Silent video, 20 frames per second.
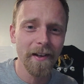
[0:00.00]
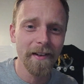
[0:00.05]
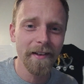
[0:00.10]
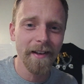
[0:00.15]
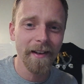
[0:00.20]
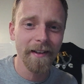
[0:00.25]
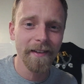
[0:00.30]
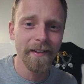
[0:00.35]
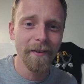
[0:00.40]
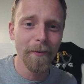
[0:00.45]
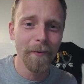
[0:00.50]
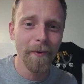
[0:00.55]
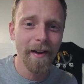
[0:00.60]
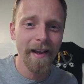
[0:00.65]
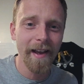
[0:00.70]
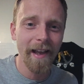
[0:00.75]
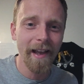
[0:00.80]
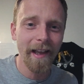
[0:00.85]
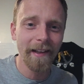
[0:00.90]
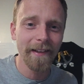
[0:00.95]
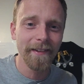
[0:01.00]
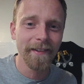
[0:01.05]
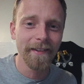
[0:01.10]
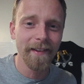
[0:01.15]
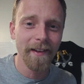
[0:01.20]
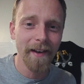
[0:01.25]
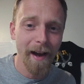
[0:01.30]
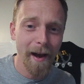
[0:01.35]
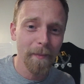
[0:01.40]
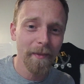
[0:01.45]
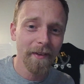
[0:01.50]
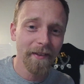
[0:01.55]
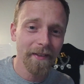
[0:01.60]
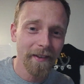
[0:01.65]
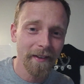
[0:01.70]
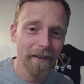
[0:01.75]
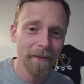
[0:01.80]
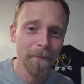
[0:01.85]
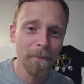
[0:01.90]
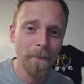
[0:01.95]
addicted way. It's the
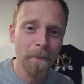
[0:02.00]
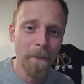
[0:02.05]
opposite.